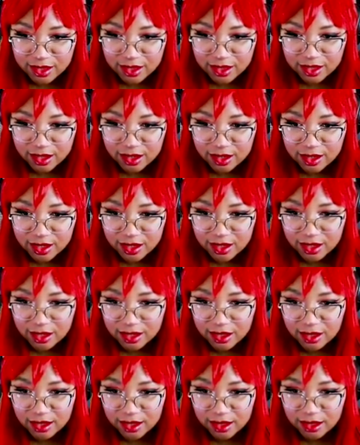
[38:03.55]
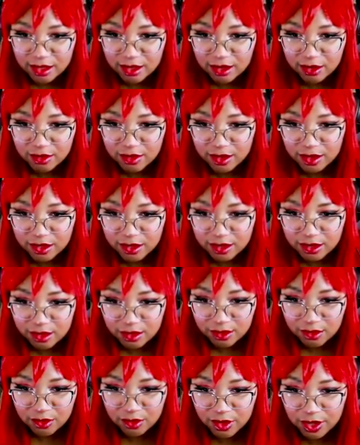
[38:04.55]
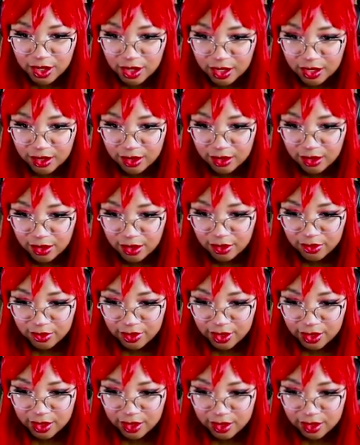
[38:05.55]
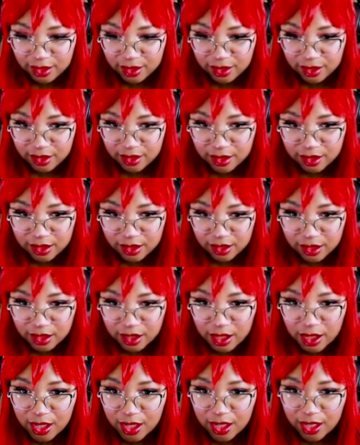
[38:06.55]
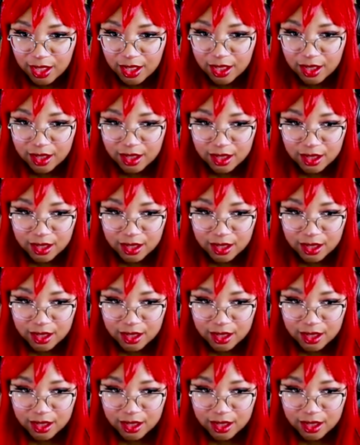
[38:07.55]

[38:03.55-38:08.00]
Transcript: Alright. Oh god. Oh god. Oh, okay. Ah!